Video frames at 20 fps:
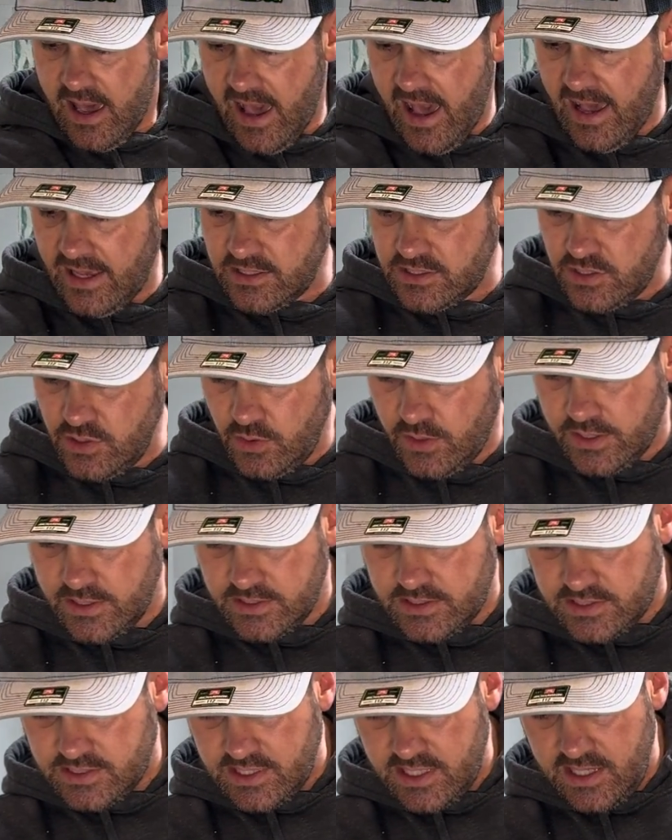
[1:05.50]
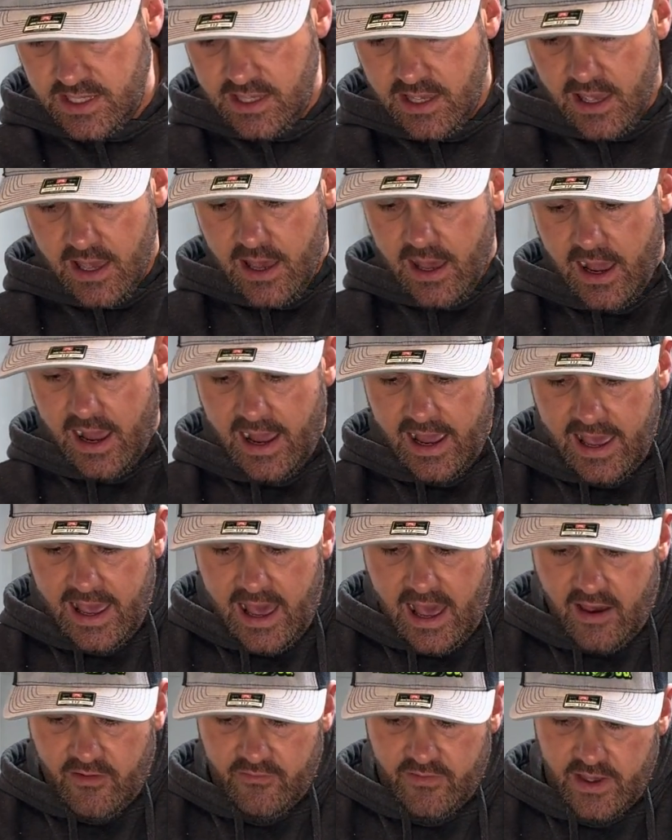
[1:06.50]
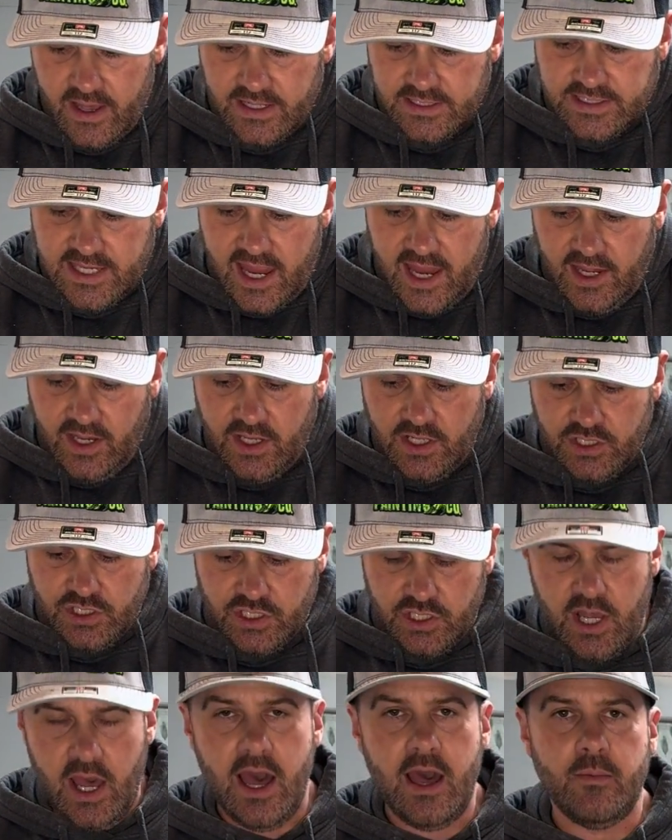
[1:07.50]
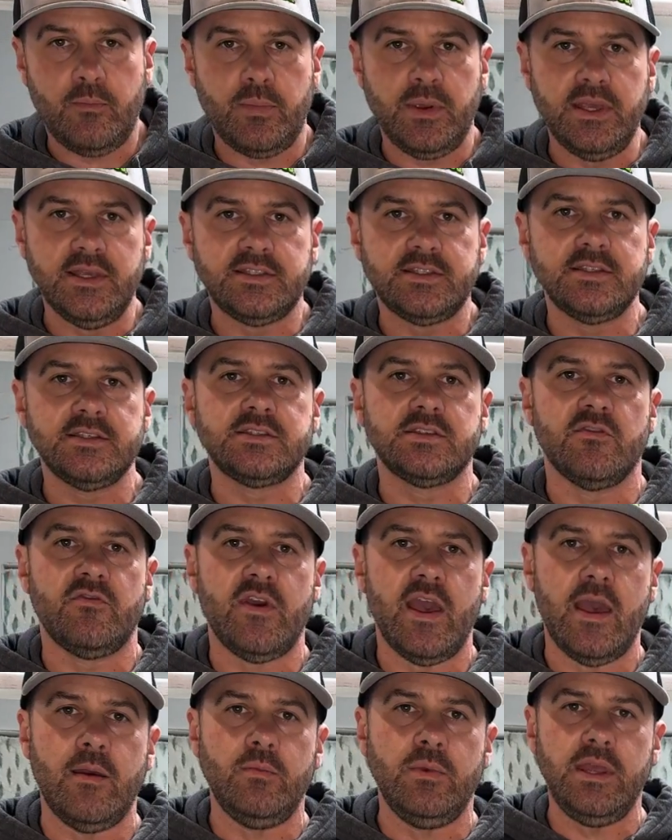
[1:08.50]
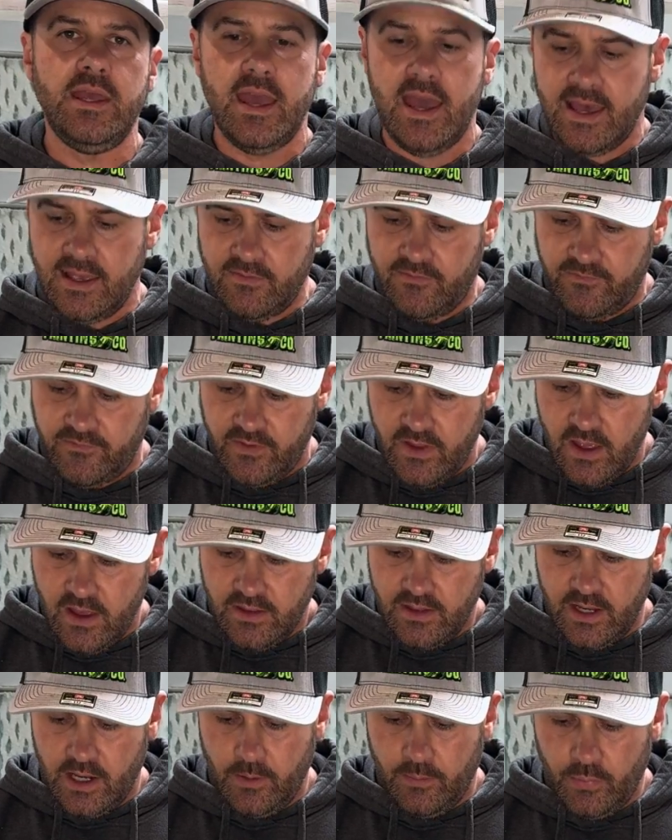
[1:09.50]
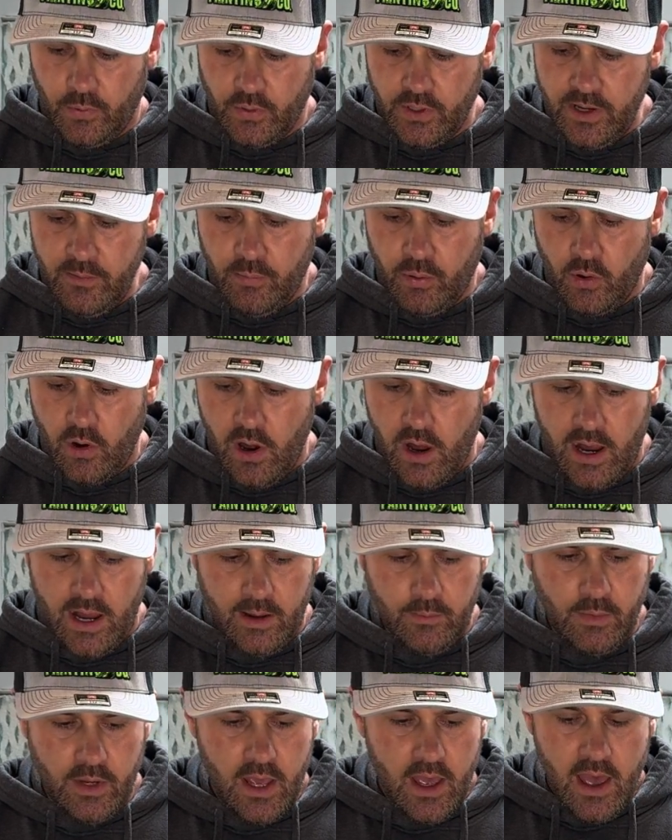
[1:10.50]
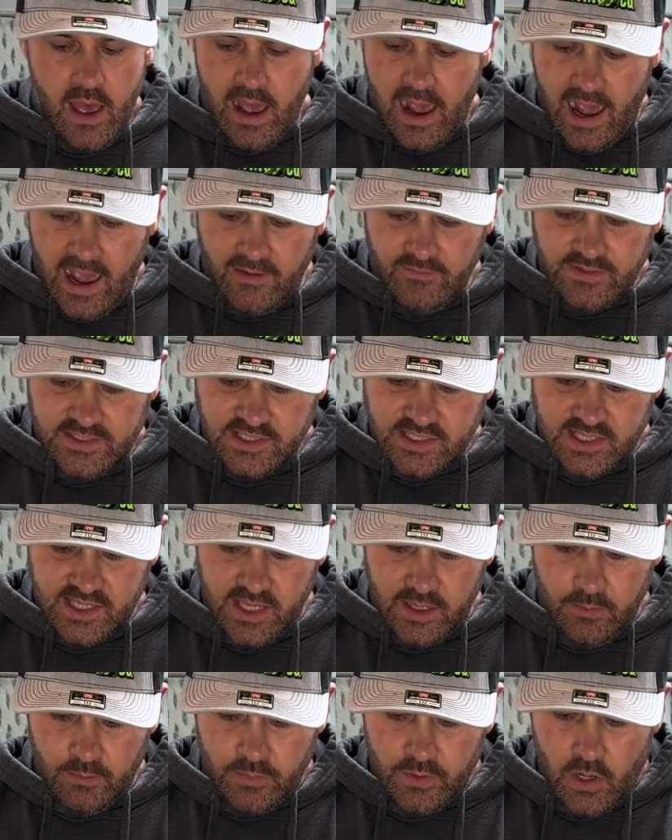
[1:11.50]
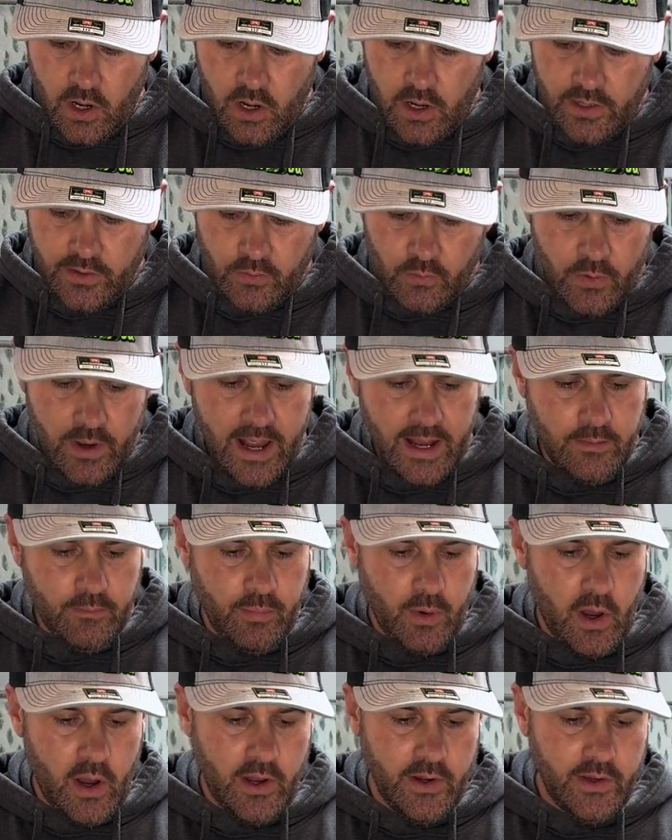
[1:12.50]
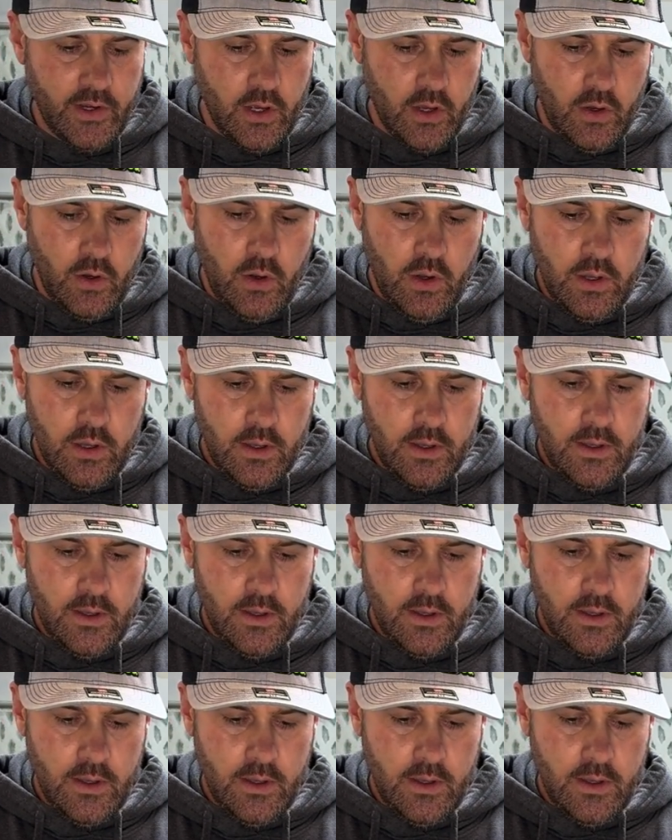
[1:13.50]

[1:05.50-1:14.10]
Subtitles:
as you can see, I have 10-inch cut pieces of MDF that are pre-primed. I've skimmed on red bondo